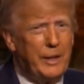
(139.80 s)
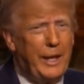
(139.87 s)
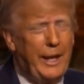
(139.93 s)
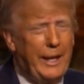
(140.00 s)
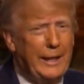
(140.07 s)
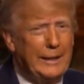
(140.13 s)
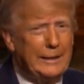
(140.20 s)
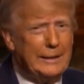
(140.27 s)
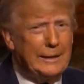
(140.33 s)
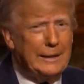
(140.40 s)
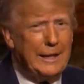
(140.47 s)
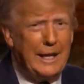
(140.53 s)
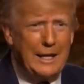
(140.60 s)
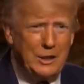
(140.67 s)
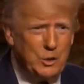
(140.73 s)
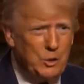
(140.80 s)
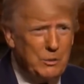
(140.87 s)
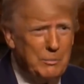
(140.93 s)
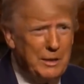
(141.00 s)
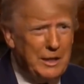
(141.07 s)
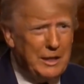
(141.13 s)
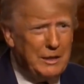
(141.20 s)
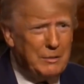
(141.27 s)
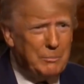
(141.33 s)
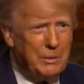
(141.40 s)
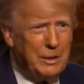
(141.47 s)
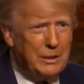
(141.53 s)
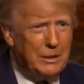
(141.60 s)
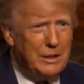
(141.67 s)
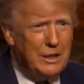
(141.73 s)
and they hate to admit it,
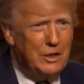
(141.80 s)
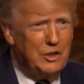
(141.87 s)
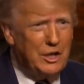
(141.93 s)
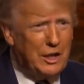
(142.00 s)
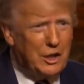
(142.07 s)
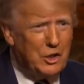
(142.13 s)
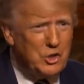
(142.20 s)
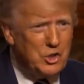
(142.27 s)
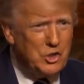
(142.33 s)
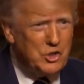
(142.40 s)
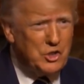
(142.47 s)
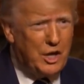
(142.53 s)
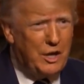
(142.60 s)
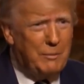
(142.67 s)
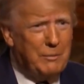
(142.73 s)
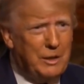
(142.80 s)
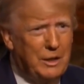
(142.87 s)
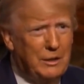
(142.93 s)
but intelligence came out.